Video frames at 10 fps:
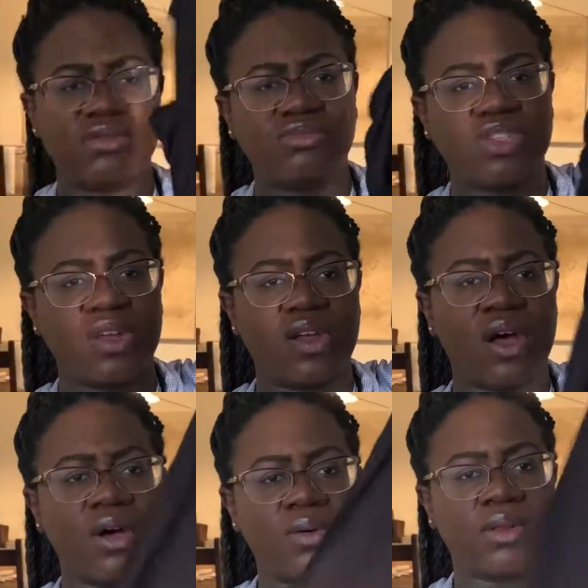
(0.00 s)

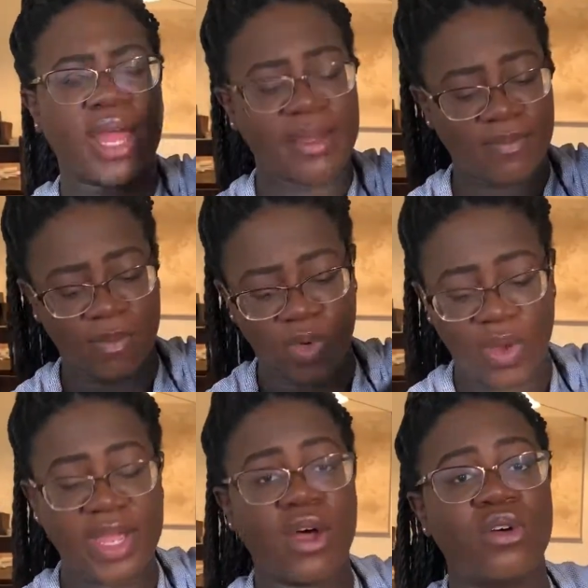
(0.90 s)
to-go, like
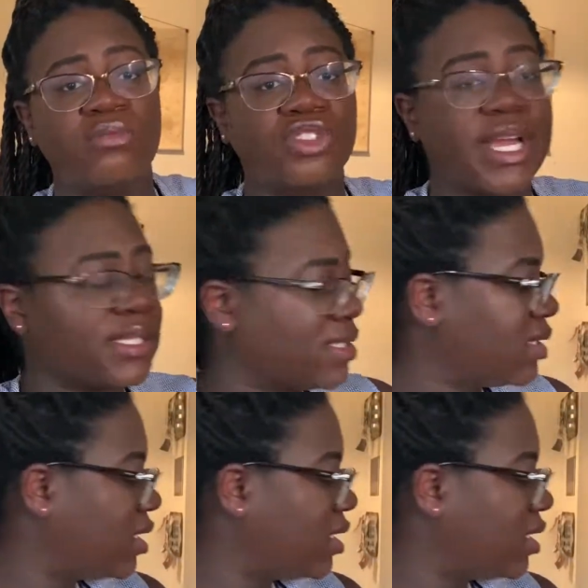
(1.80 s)
going home dress.